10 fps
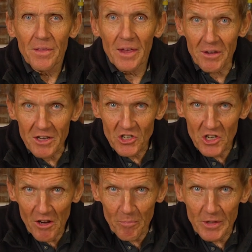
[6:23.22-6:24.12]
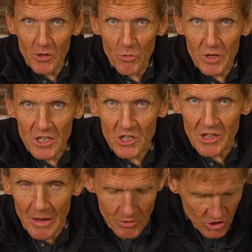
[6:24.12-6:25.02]
Now you can see I've been doing this
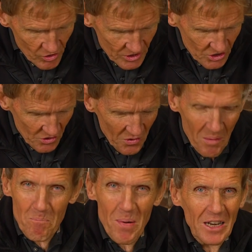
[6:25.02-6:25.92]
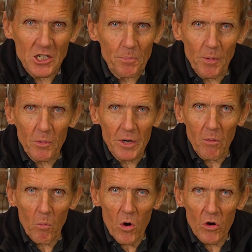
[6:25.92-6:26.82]
demonstration on a bench, but we
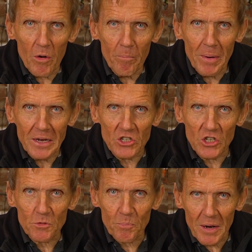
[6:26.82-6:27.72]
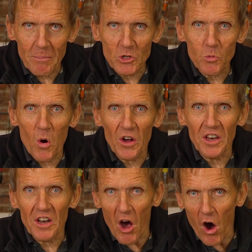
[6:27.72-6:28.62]
don't work on benches. Plumbers work
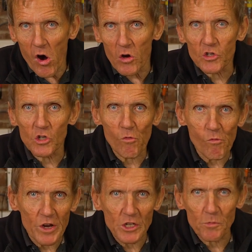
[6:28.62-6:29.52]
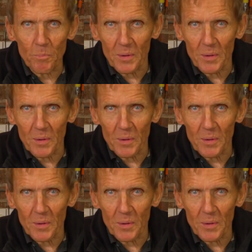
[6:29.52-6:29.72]
in hard to reach